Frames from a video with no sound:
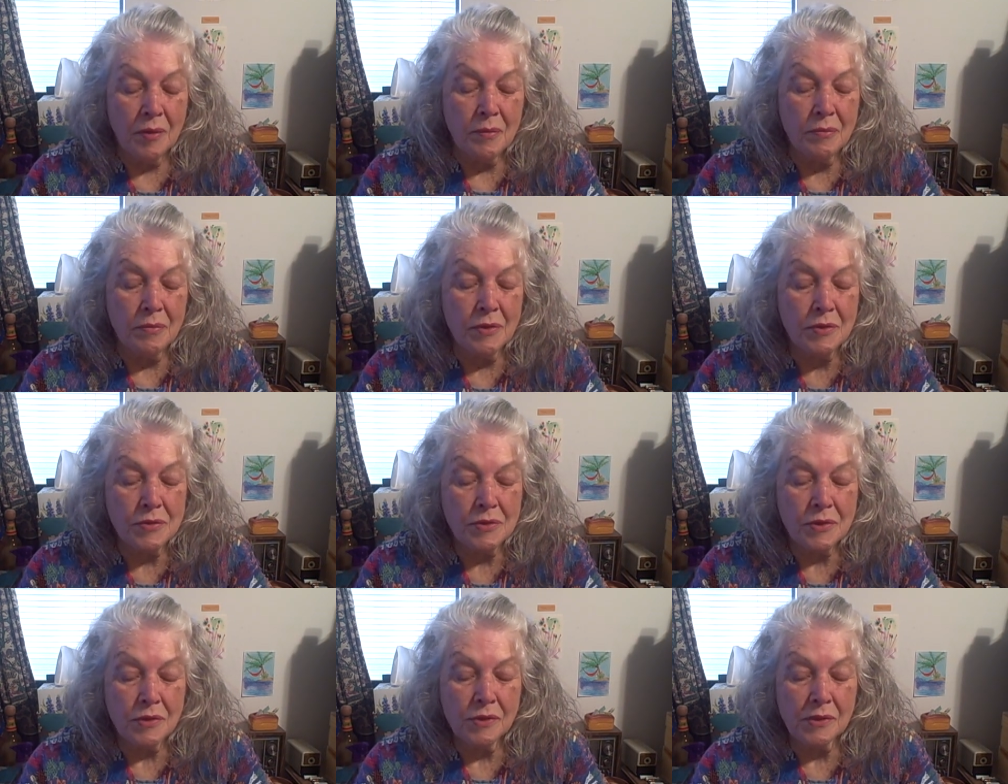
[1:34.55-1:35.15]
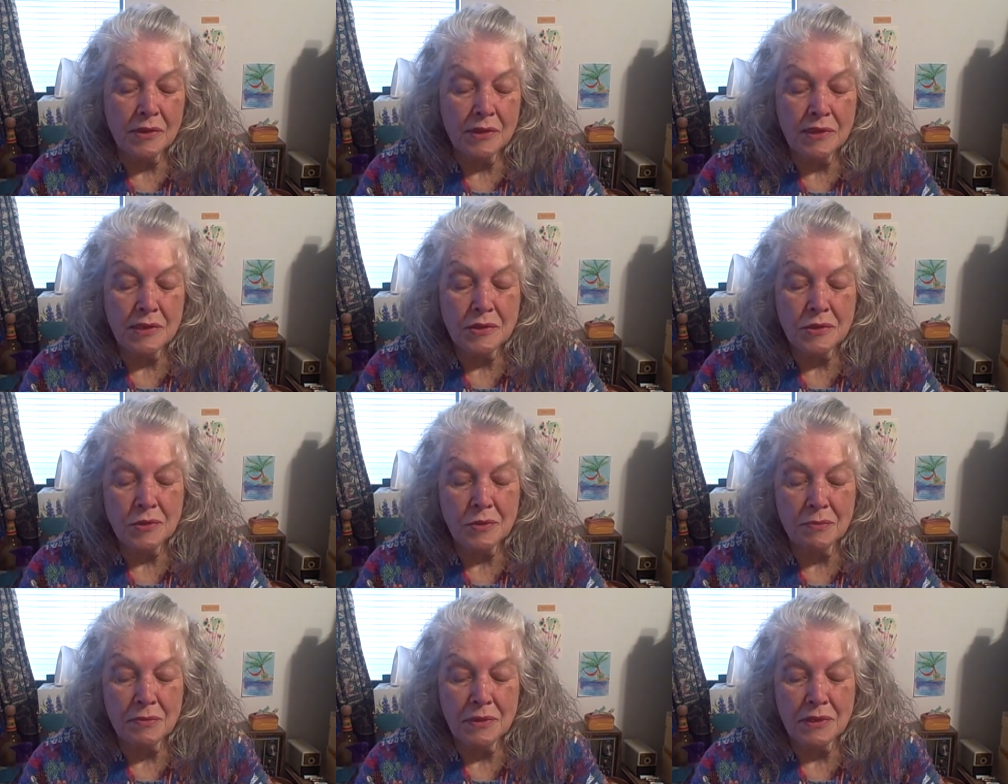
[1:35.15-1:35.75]
Musical
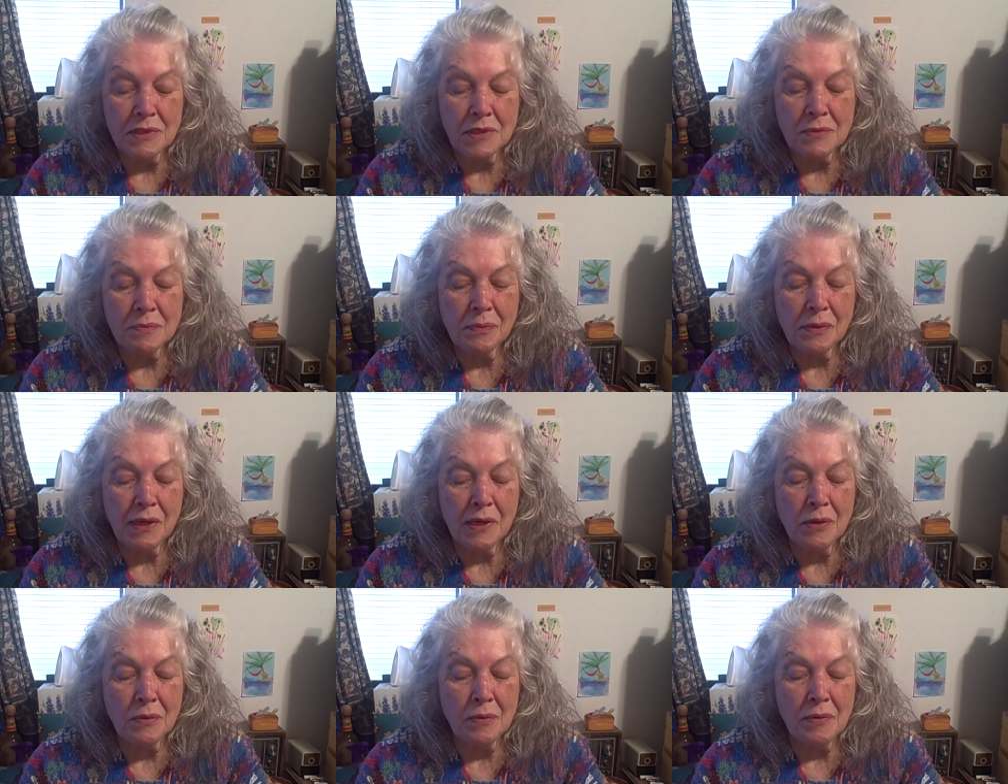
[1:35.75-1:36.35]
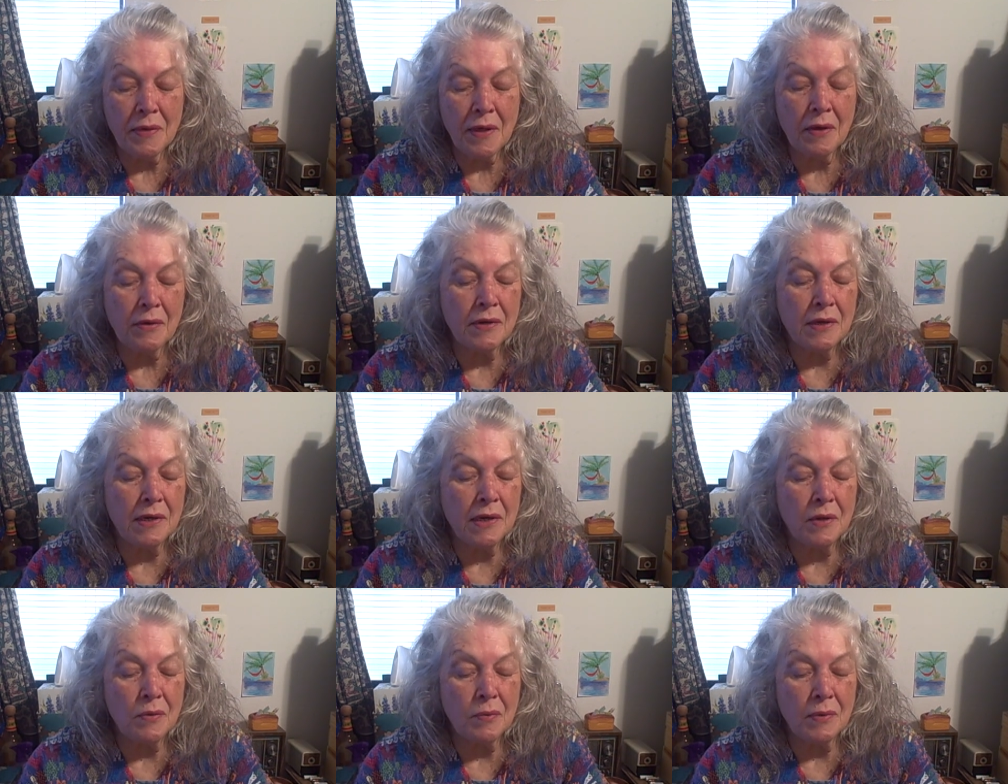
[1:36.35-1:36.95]
instruments played without
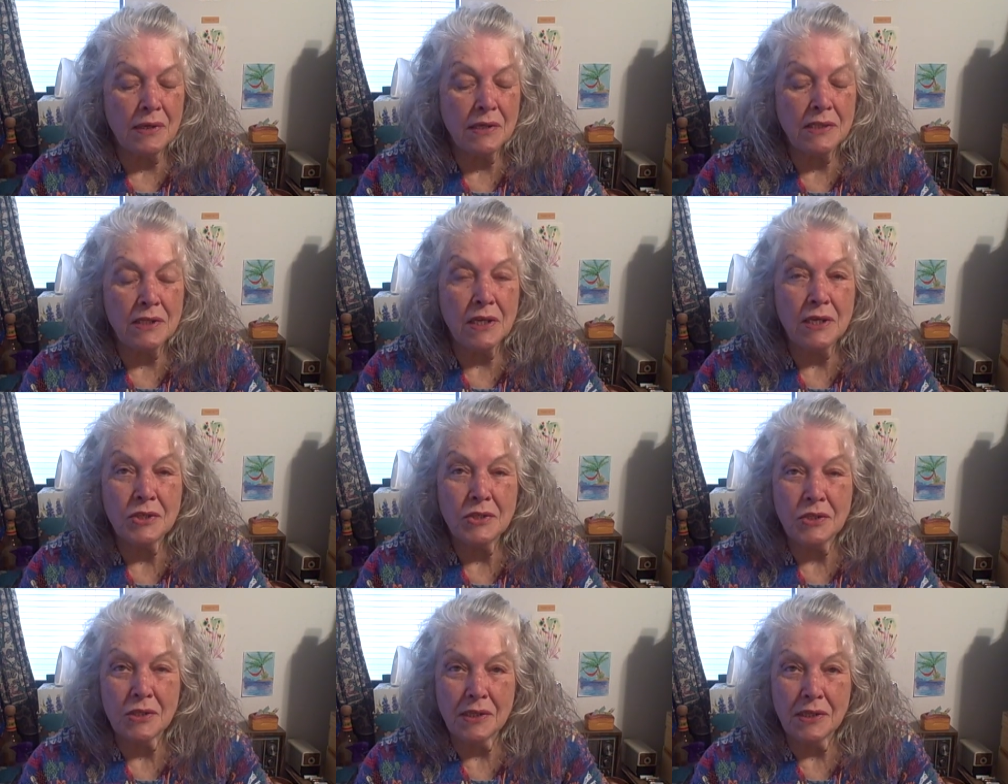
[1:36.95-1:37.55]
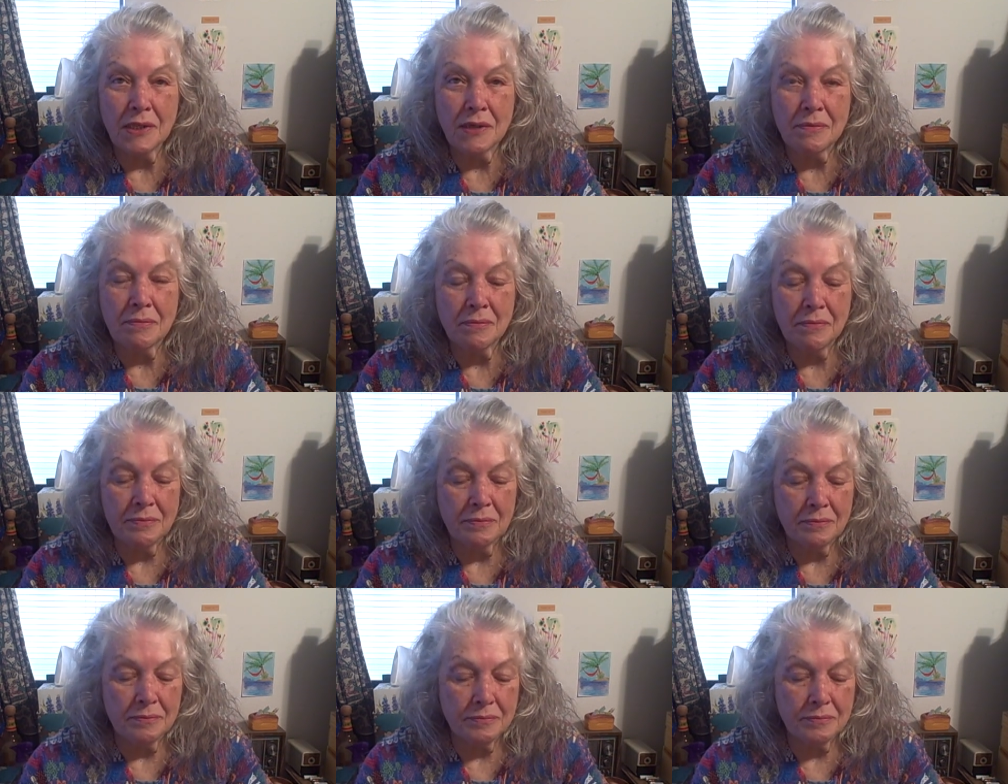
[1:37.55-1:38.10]
anyone touching them.